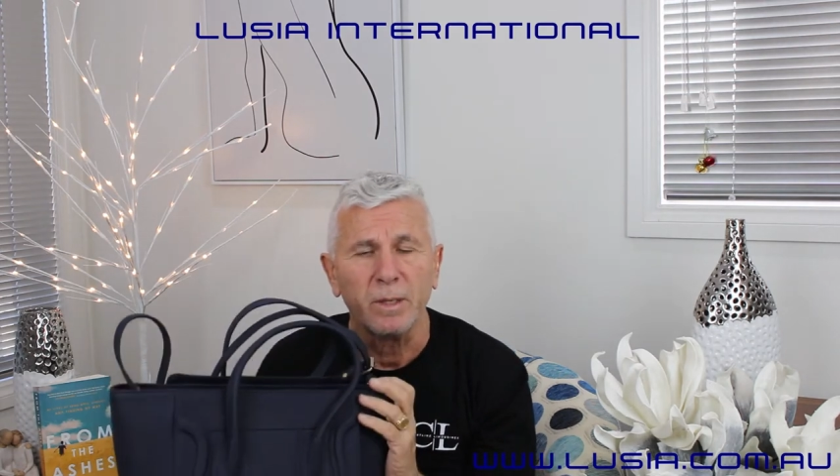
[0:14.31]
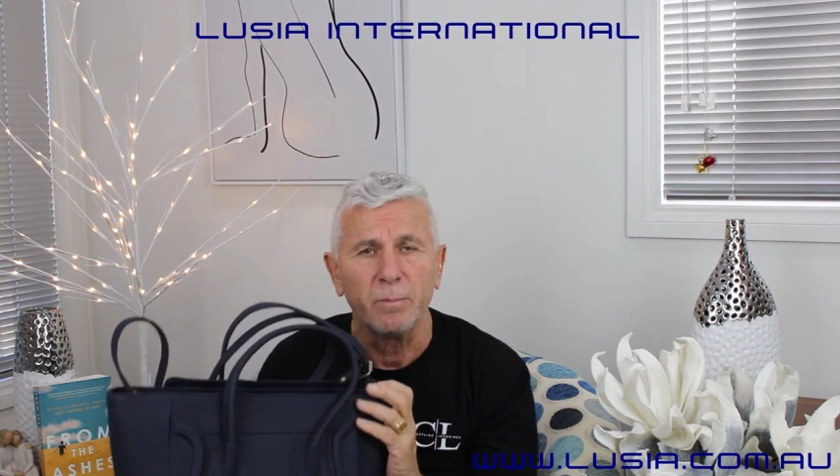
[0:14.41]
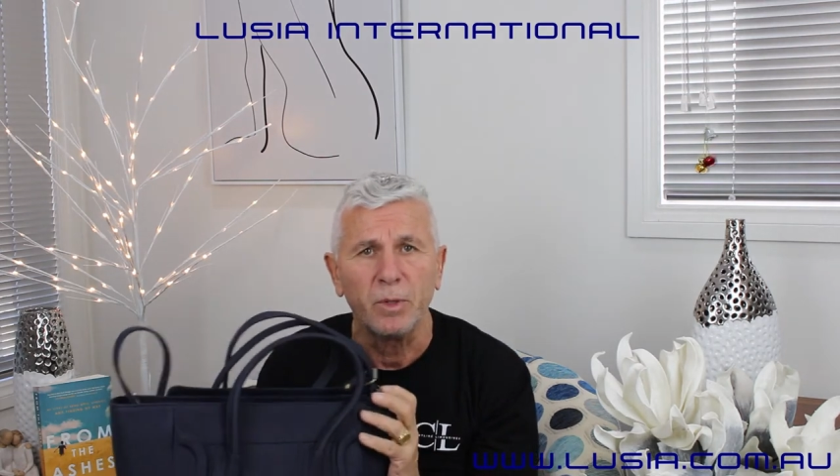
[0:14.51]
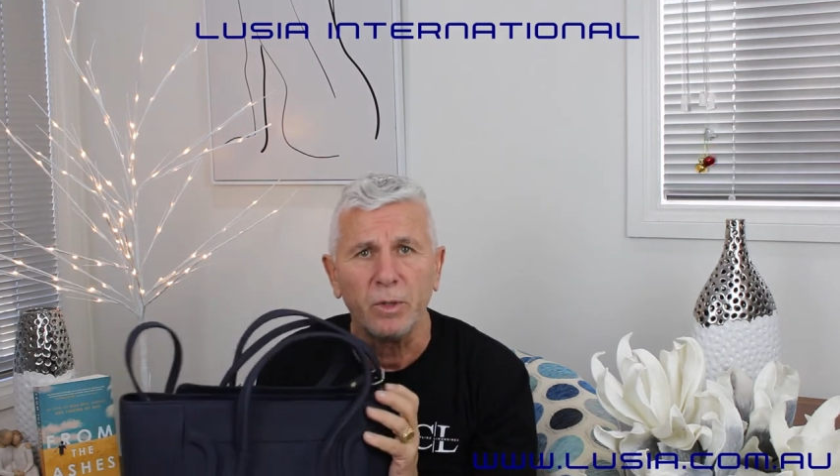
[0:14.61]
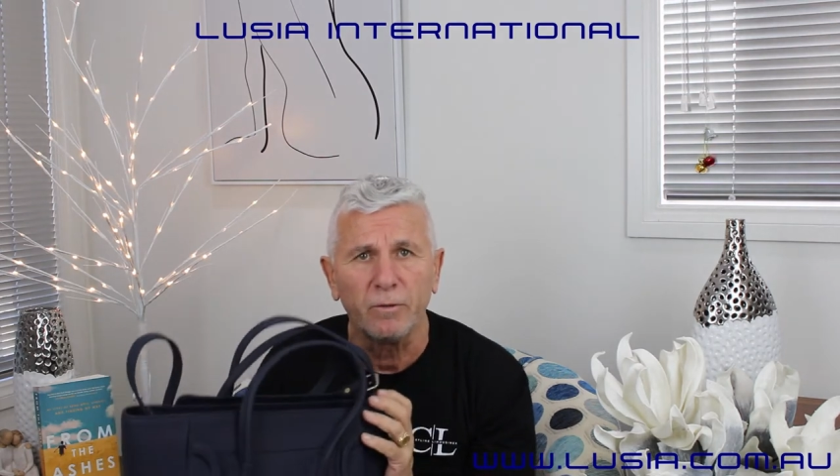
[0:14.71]

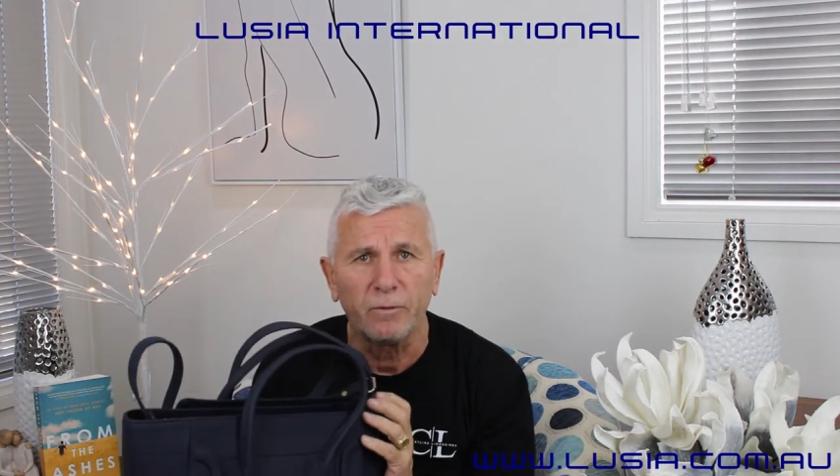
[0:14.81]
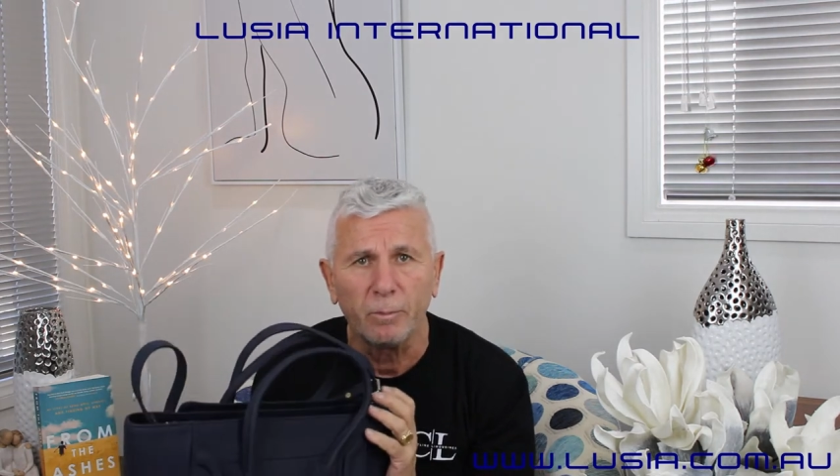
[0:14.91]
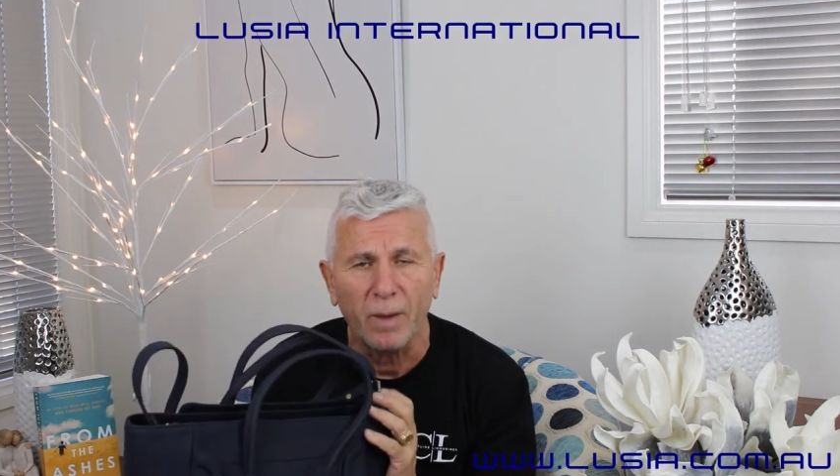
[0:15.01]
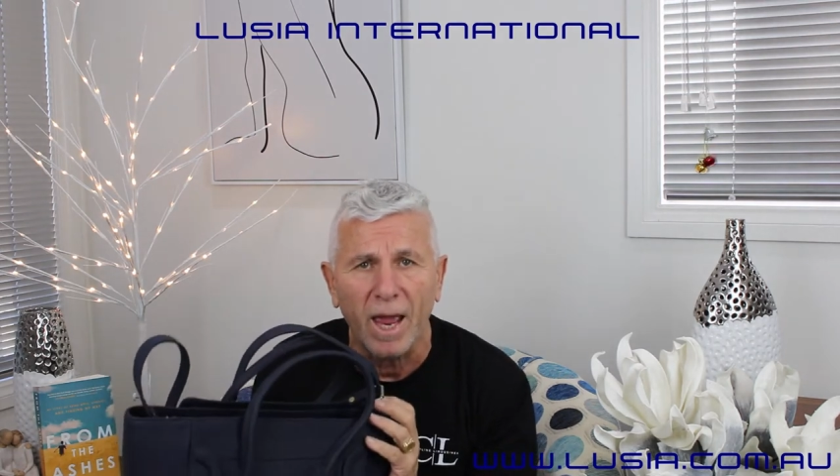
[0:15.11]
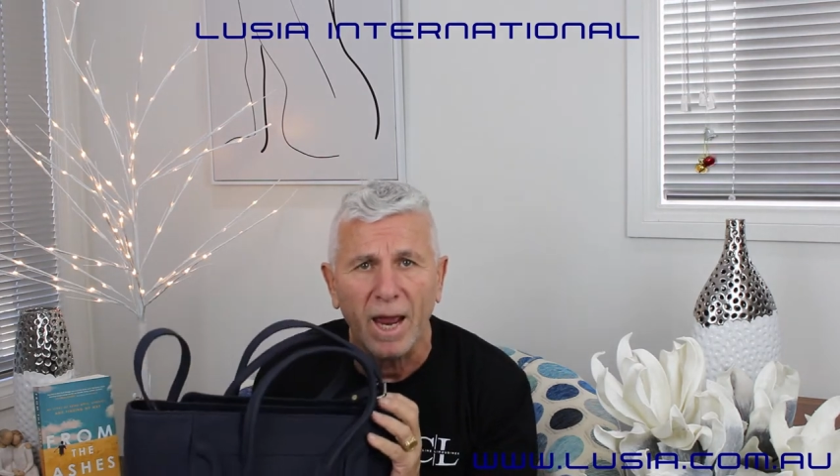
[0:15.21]
and beautiful
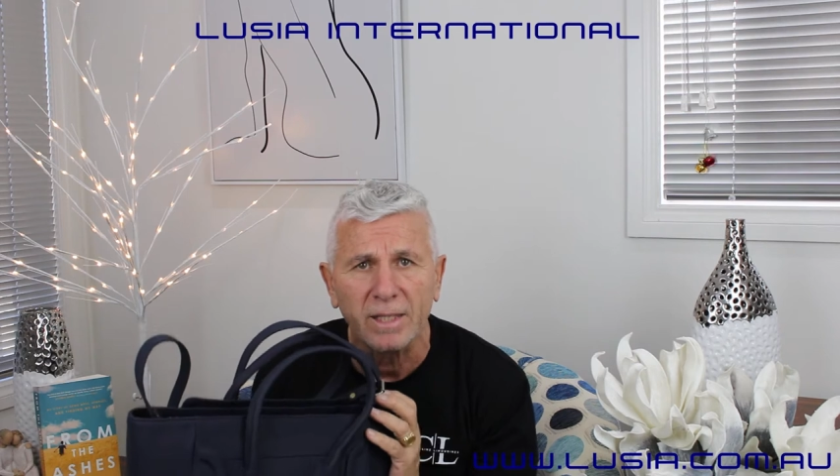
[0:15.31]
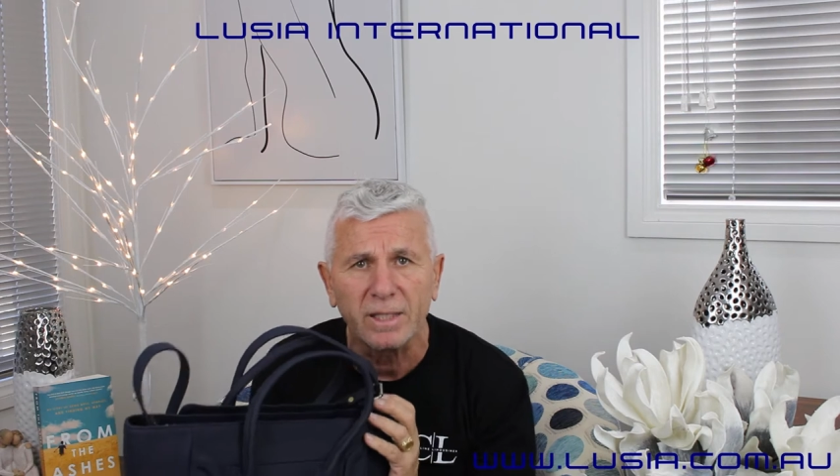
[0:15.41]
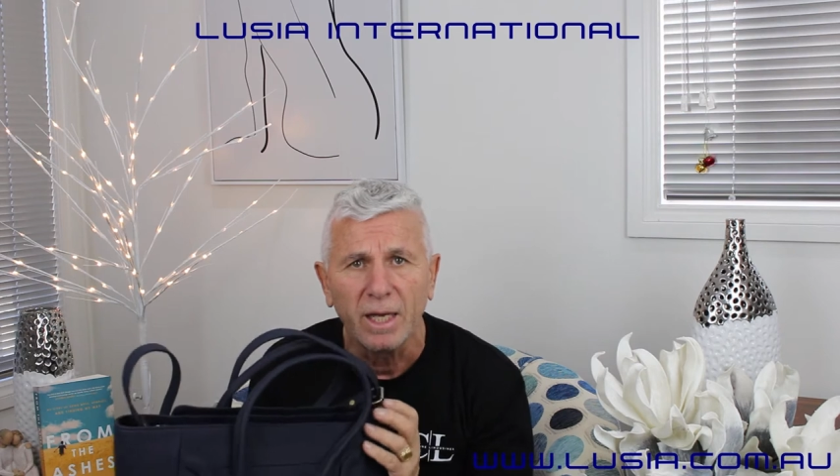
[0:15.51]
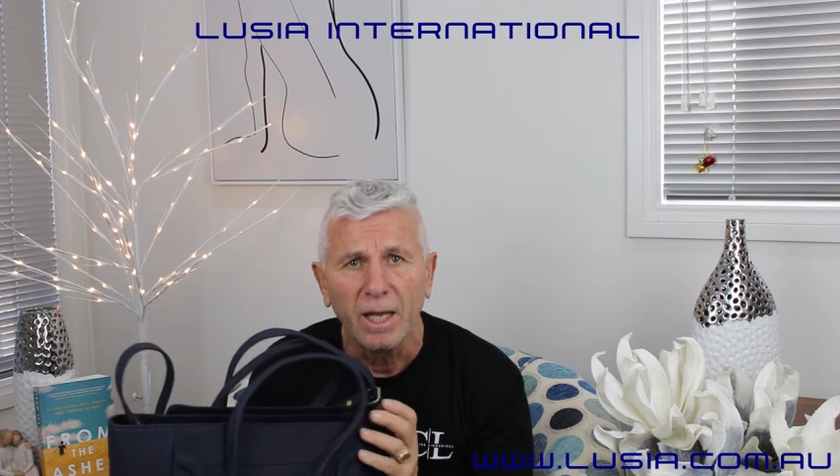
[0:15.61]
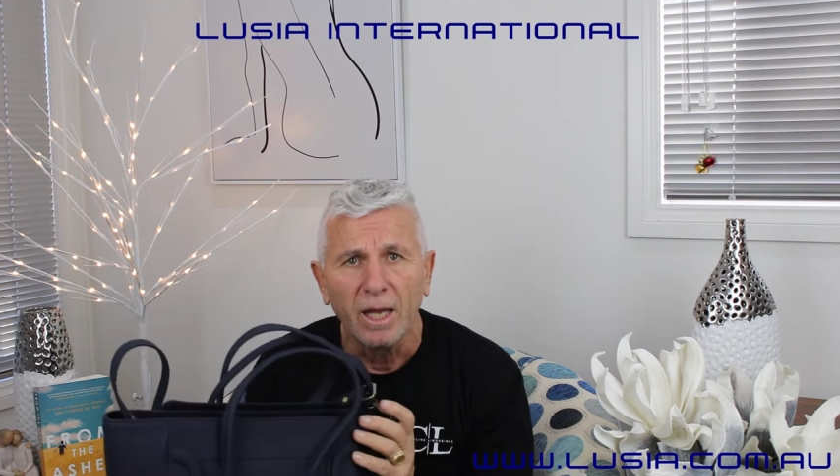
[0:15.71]
bags